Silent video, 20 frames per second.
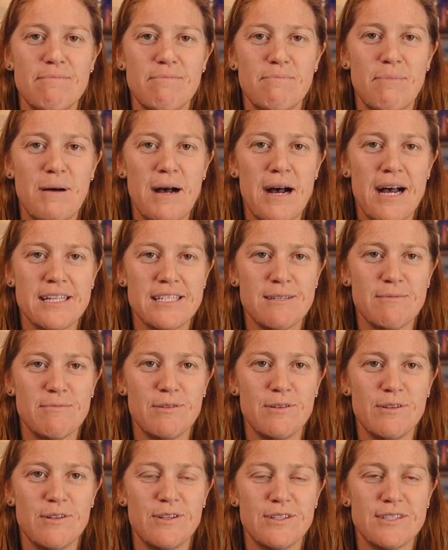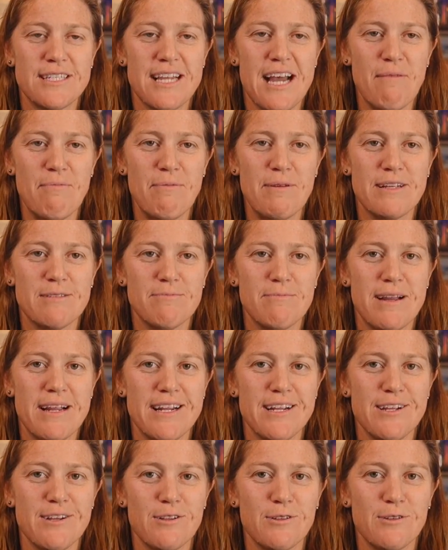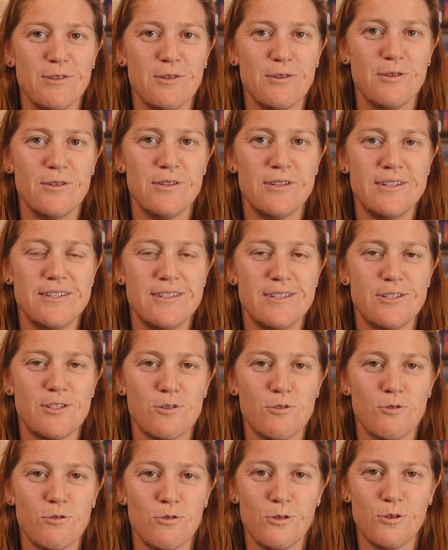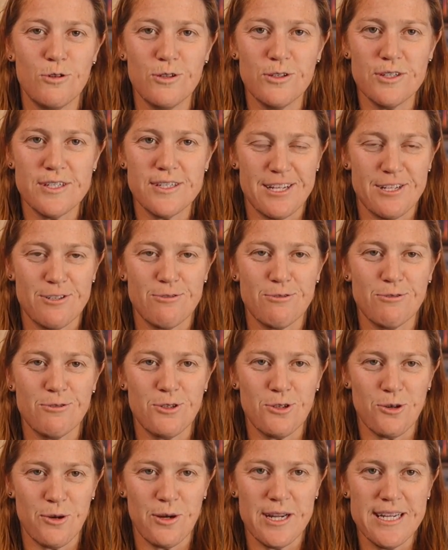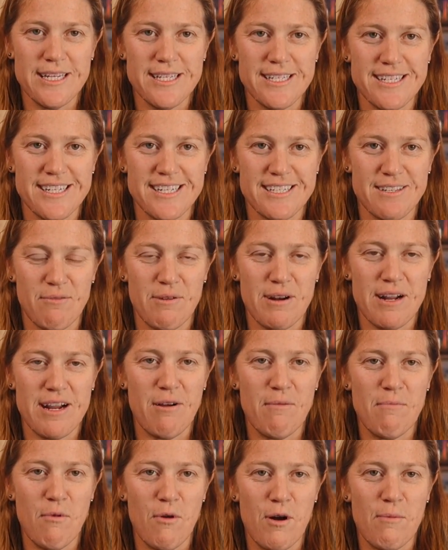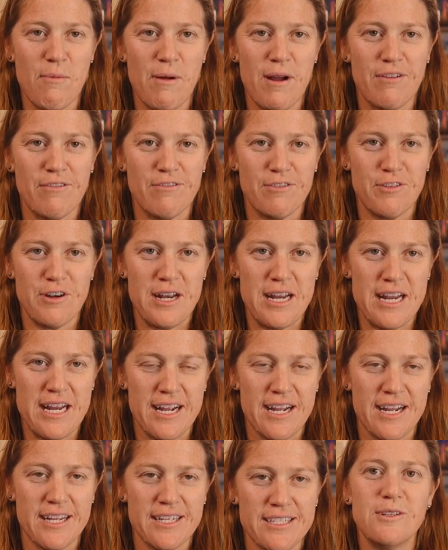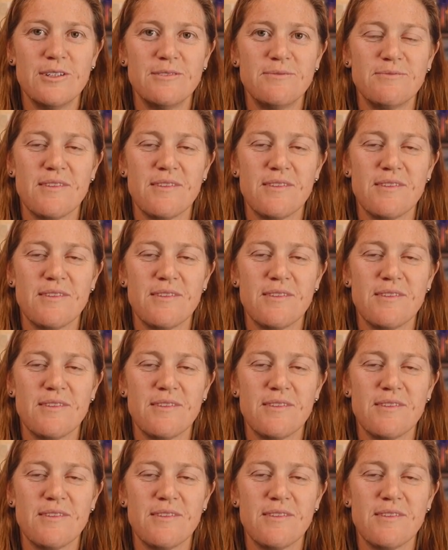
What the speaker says: possible topics might include school choice, because I want to hear more about Vernita's.